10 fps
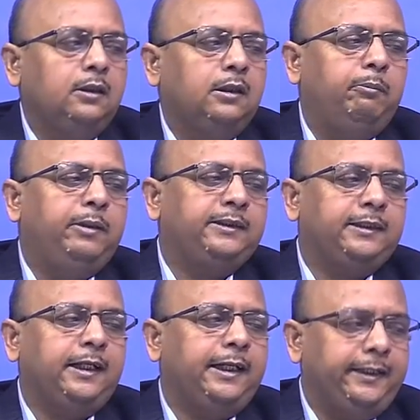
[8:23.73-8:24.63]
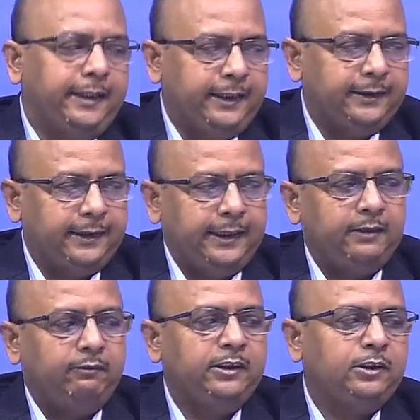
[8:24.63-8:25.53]
The basic idea is that
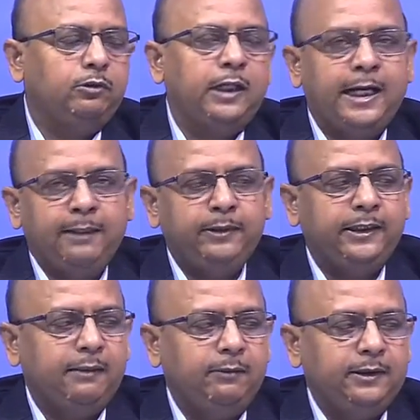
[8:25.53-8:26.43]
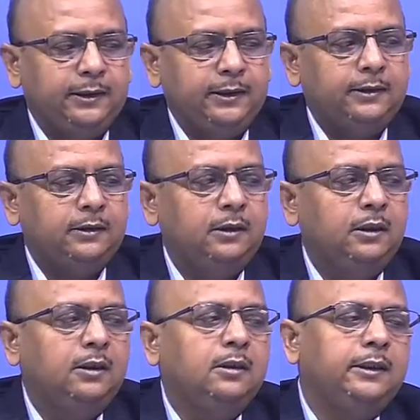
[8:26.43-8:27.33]
once you have databases,
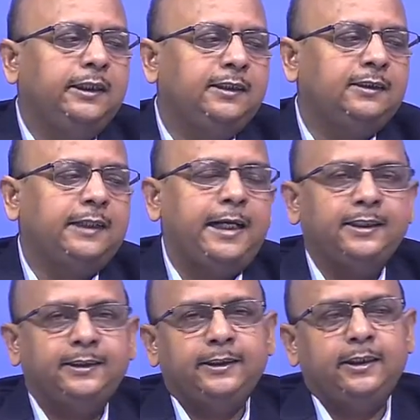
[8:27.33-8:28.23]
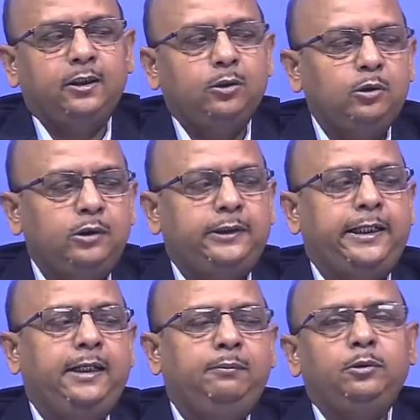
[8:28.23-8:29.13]
these statistical tools
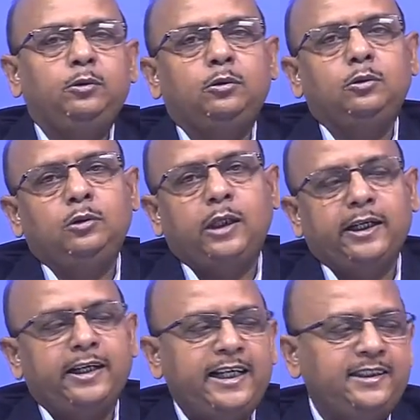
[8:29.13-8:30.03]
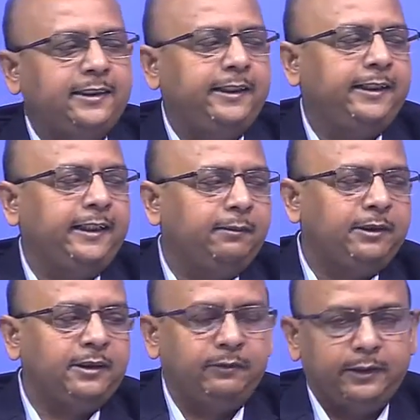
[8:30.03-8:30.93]
help you to organize the data in a
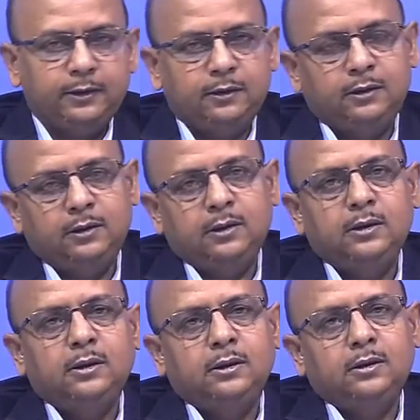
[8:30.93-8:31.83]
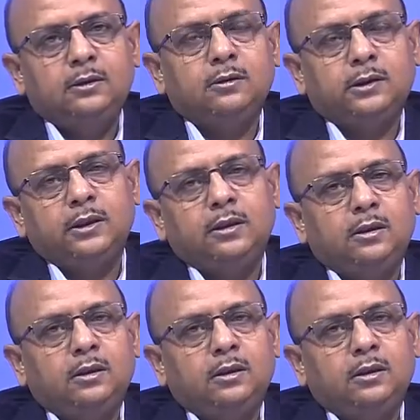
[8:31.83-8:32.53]
better way, okay.